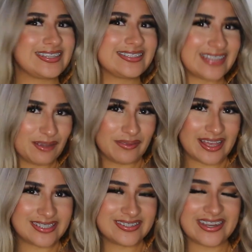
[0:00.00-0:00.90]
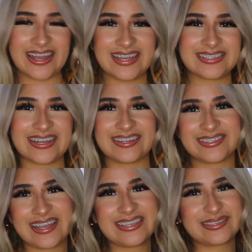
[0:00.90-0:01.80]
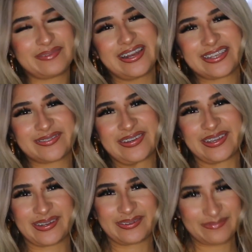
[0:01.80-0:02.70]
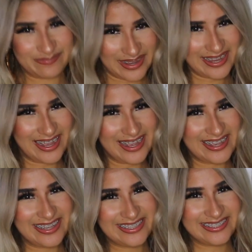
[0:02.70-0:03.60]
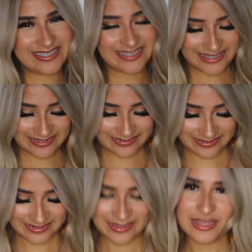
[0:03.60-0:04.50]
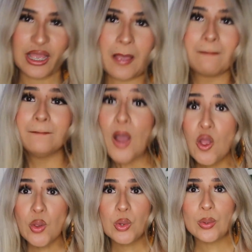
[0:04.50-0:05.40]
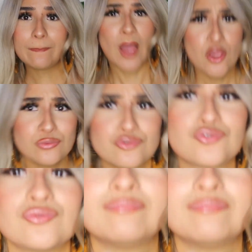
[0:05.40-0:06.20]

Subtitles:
Stay blessed, you guys, and I'll see you guys in my next video. Bye guys. Bye. Peace.